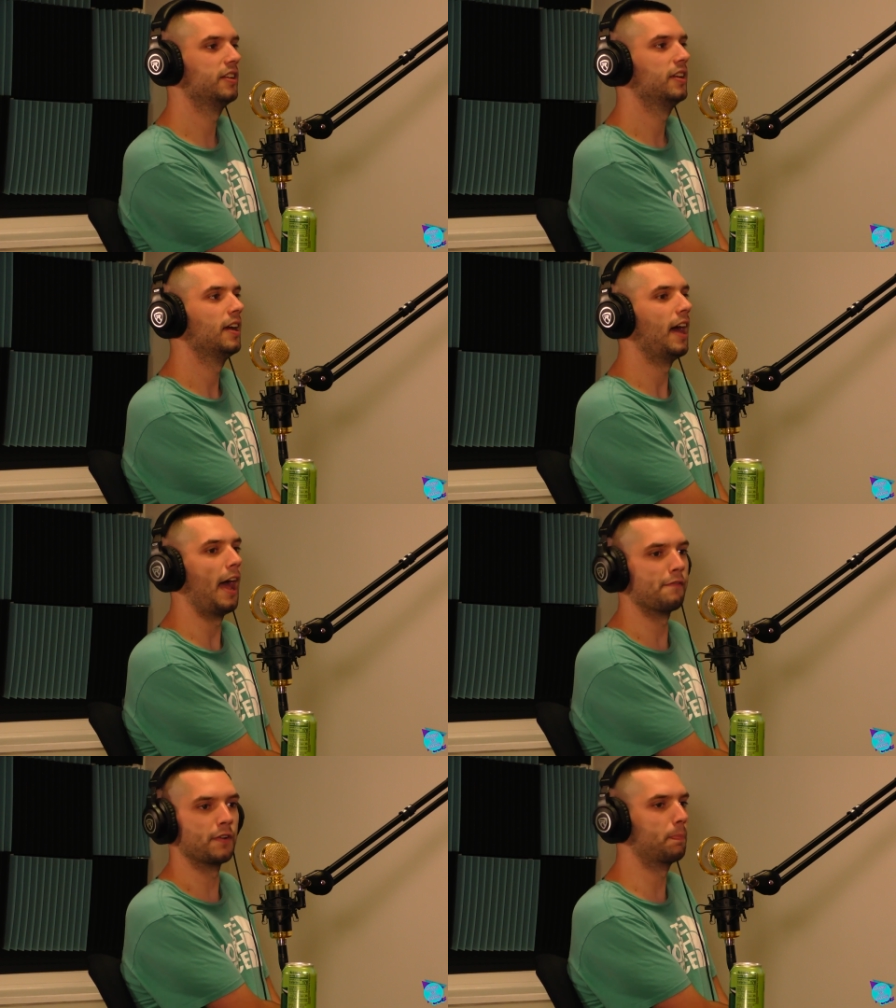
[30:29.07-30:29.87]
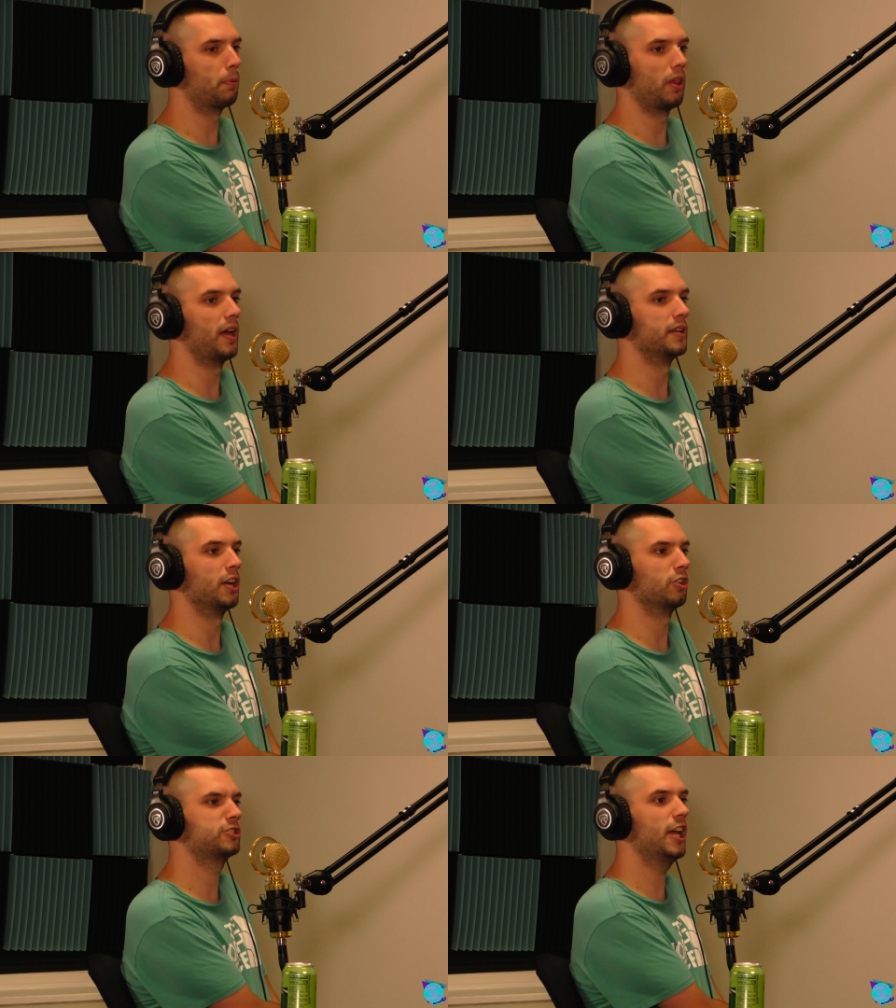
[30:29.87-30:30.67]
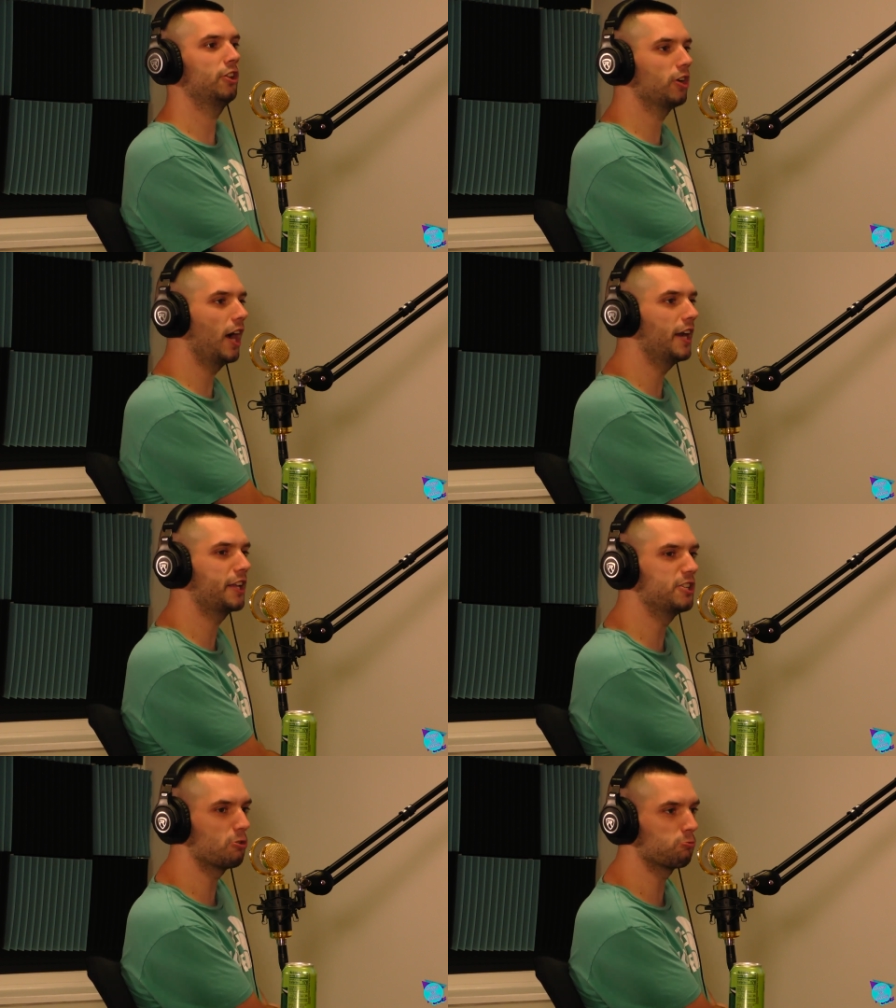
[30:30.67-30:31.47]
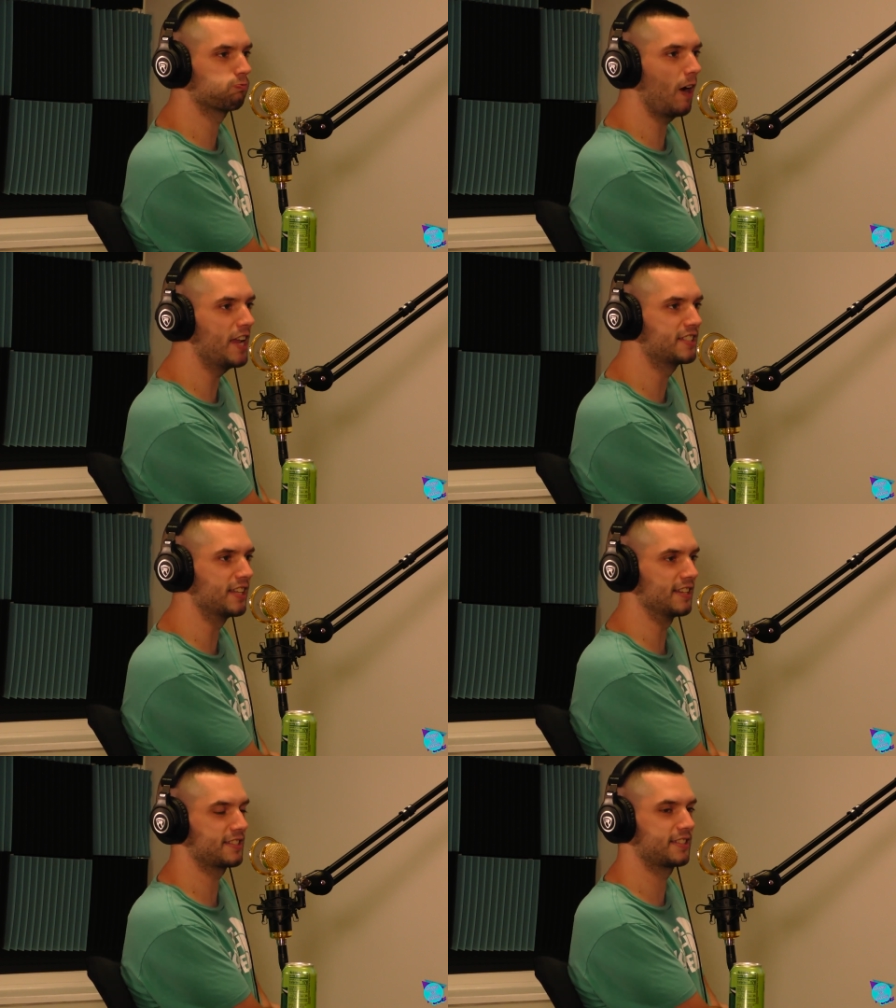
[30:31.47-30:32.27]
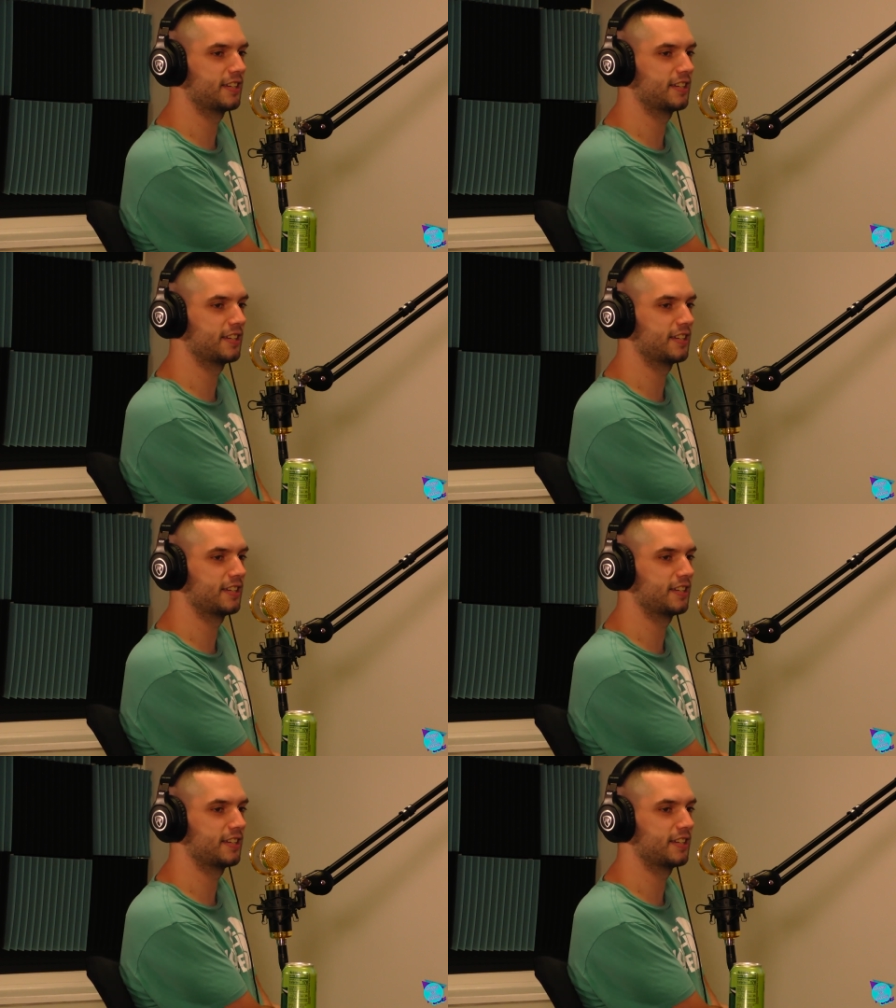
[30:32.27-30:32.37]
Yeah. Every play and yell, "Taylor Heinicke's a racist,"